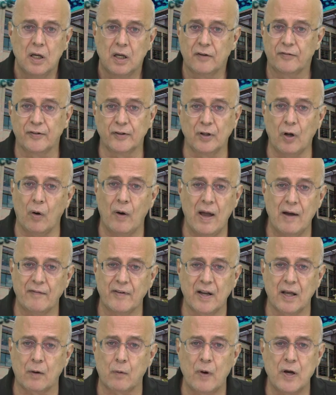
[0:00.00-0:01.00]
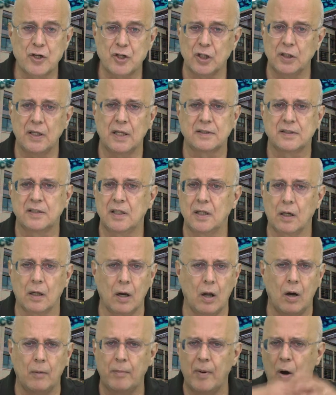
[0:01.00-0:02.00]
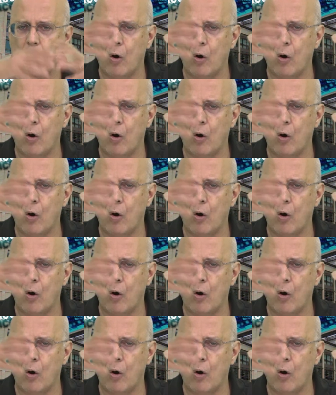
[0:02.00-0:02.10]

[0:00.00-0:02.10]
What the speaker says: If we don't have an equation that's englobe